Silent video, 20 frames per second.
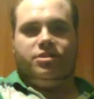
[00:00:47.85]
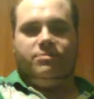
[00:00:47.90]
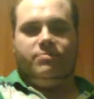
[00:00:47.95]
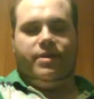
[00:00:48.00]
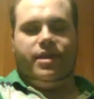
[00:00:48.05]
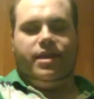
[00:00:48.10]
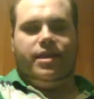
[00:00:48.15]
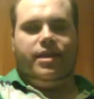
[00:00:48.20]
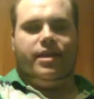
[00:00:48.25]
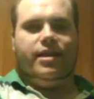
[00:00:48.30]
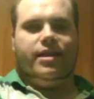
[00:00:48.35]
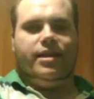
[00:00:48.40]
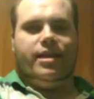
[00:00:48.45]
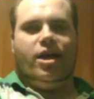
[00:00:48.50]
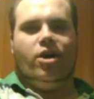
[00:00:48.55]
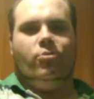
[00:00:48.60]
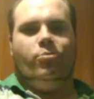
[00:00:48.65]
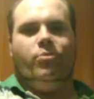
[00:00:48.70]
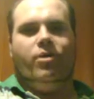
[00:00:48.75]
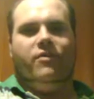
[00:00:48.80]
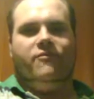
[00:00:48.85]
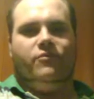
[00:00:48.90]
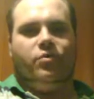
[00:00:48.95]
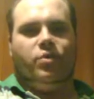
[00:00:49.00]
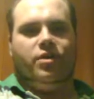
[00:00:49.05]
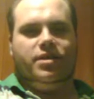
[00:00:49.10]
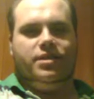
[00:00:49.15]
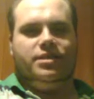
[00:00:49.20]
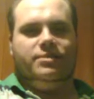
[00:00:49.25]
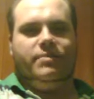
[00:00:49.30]
speeding and help
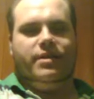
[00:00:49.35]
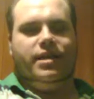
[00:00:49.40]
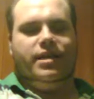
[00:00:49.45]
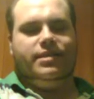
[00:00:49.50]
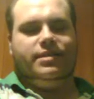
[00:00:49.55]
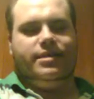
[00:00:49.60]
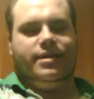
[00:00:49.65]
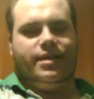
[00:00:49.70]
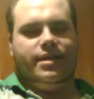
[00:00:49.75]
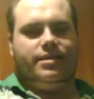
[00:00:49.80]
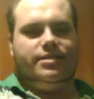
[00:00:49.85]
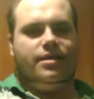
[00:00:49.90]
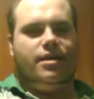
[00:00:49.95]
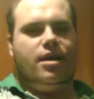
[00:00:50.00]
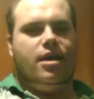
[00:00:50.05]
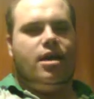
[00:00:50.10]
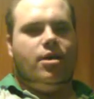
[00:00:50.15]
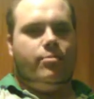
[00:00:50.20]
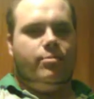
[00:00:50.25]
avoid speeding tickets,